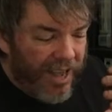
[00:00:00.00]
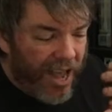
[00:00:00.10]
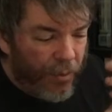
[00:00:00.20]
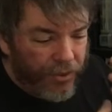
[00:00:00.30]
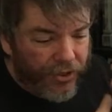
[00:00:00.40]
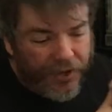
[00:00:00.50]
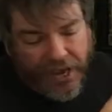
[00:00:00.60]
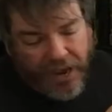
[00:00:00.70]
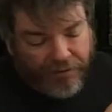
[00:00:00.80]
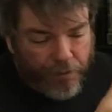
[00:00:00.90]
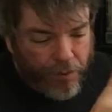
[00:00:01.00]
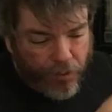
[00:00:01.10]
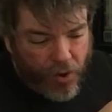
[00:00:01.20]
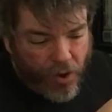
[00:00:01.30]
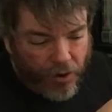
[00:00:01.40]
I was looking at it from the
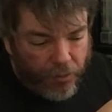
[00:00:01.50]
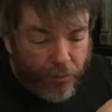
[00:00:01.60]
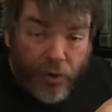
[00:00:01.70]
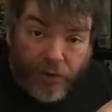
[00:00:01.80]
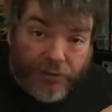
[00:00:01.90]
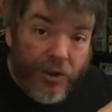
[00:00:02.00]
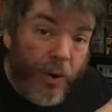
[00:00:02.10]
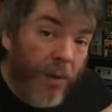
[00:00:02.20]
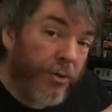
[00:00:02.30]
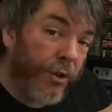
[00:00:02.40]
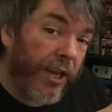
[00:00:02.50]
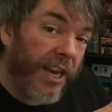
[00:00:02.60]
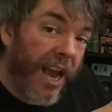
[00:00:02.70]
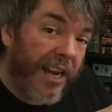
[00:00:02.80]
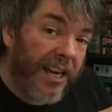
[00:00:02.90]
wrong point of view. I was
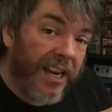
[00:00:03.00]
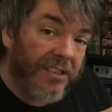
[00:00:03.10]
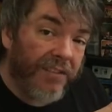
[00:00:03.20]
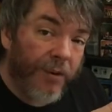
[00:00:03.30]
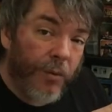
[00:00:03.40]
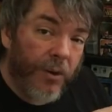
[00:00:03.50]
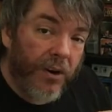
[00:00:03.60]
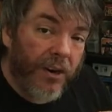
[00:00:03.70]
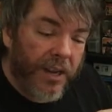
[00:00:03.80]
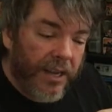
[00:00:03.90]
looking at it as if it were